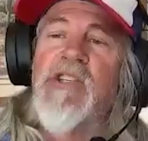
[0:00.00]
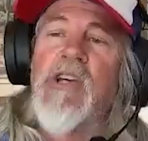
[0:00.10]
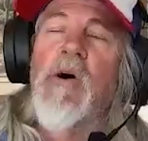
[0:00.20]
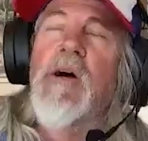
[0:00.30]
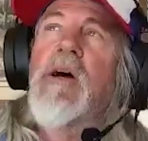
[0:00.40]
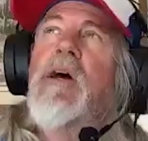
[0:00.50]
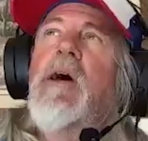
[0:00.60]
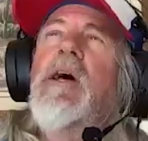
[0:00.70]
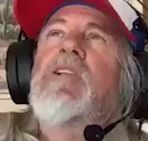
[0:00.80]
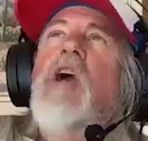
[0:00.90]
So
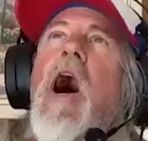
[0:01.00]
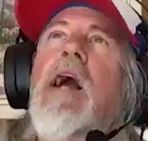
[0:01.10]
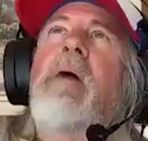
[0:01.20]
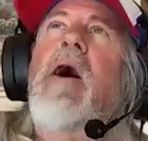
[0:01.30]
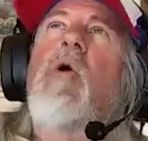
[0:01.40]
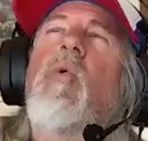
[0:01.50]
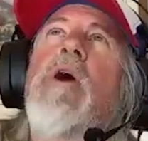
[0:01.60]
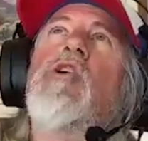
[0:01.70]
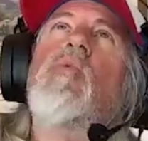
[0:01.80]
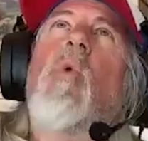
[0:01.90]
talk about what
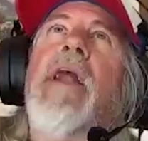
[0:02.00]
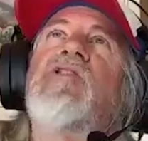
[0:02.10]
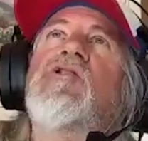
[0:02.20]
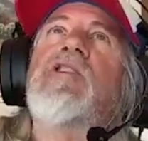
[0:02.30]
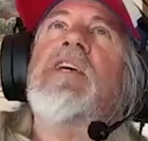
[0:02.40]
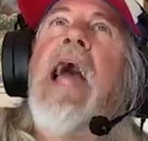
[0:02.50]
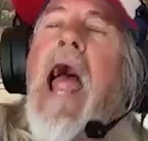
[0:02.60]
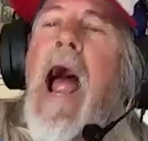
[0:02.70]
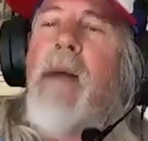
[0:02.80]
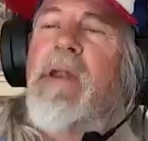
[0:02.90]
you want to see
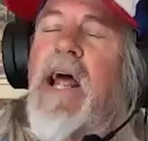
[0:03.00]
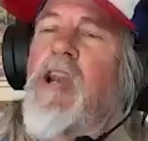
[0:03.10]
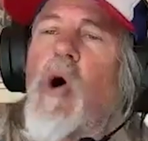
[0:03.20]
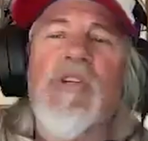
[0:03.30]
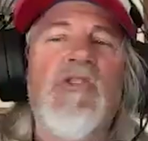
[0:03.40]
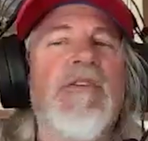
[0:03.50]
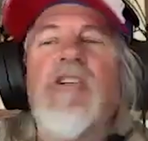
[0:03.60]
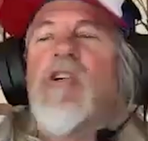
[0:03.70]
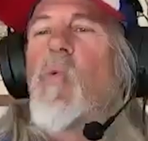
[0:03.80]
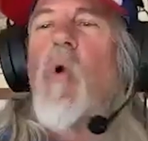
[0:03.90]
happen. I know it's
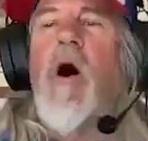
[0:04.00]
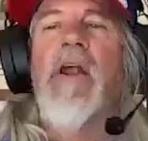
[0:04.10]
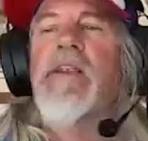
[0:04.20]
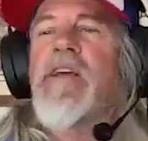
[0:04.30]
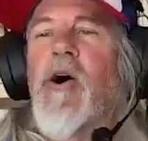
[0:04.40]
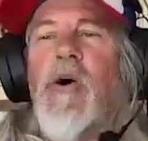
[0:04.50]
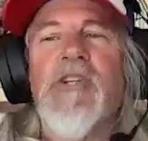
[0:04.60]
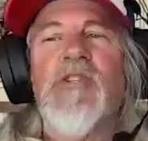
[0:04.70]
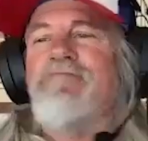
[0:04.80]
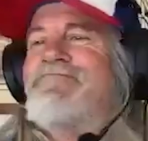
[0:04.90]
year one, you know, it's,
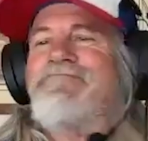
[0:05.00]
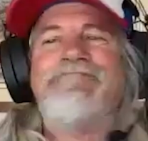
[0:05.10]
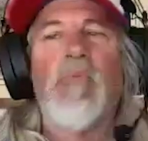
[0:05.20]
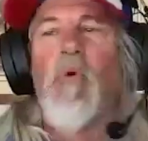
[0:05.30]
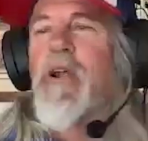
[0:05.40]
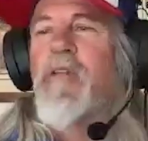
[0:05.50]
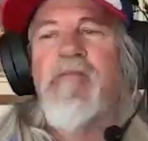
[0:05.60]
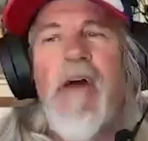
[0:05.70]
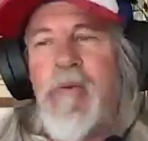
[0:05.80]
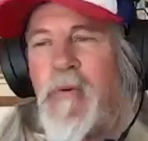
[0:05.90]
we're in
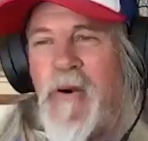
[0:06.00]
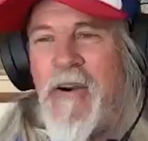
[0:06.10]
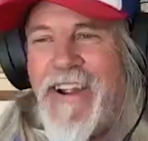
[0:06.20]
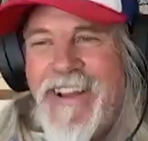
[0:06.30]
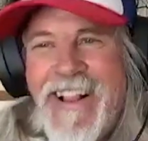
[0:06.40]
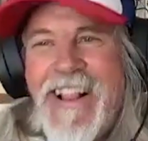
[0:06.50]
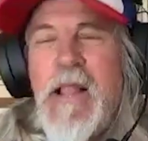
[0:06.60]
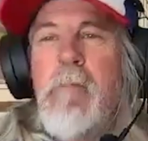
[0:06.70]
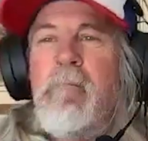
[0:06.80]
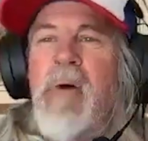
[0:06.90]
February,
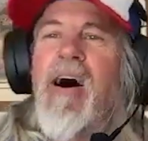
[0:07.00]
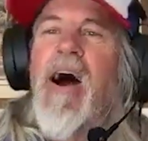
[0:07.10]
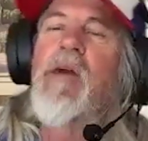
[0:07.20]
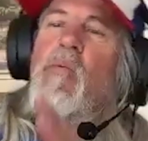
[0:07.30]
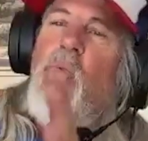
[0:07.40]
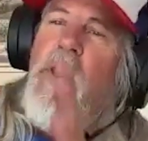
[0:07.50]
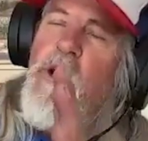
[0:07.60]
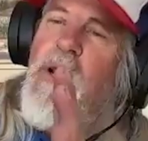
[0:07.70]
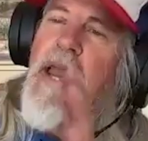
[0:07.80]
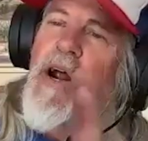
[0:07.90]
but like, what do you
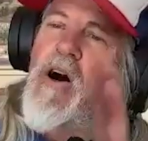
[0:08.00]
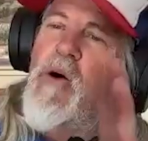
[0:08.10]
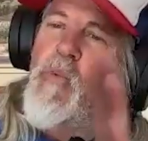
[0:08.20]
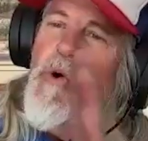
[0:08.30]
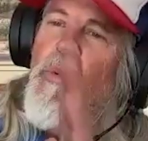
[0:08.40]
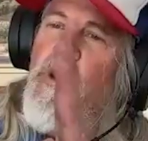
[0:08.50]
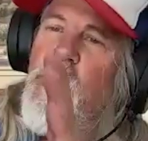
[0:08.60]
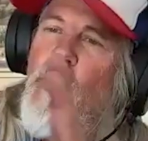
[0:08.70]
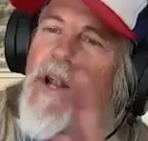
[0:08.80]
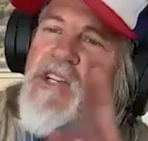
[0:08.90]
kind of, where do you
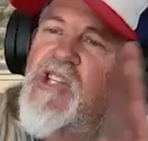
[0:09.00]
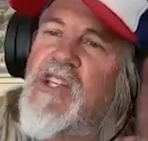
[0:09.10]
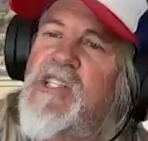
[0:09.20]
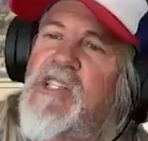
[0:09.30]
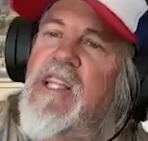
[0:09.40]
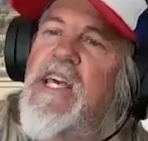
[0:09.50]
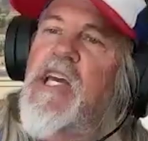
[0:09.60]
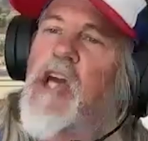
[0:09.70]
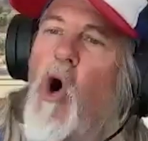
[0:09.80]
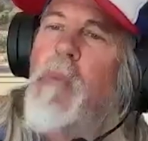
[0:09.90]
want to see this league
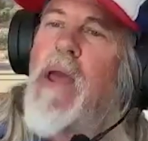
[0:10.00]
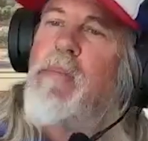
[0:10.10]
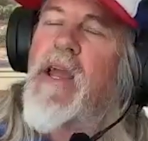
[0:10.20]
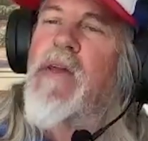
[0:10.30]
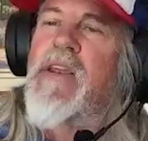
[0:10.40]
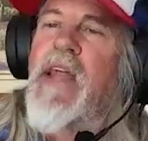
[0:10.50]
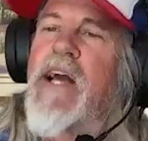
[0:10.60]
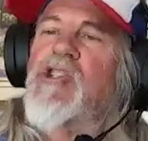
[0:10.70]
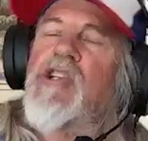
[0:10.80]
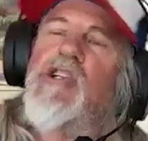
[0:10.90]
go maybe in the
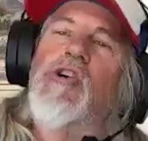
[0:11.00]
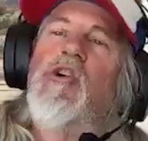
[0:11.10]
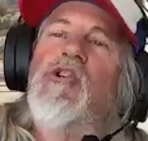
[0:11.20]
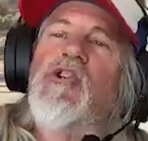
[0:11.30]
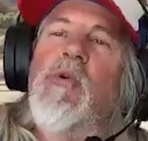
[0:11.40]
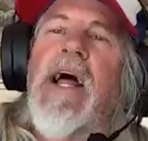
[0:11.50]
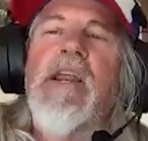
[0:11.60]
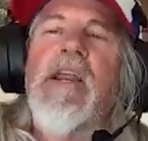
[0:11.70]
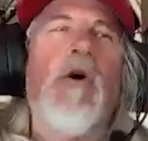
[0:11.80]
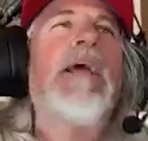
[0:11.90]
next year or two? And I,
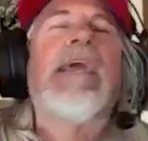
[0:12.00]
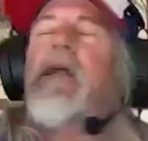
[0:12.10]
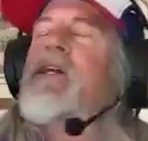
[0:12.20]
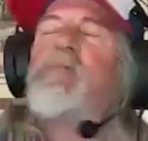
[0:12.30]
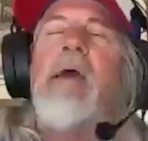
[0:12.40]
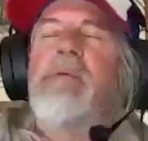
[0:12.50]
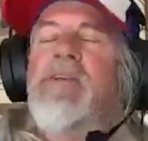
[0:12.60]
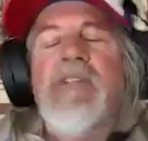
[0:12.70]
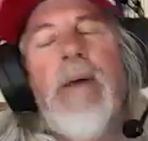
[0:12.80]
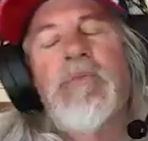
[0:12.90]
you know, I get it. It's baby
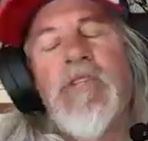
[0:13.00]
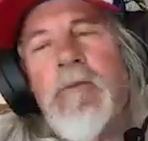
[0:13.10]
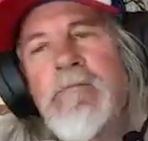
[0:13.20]
steps. So.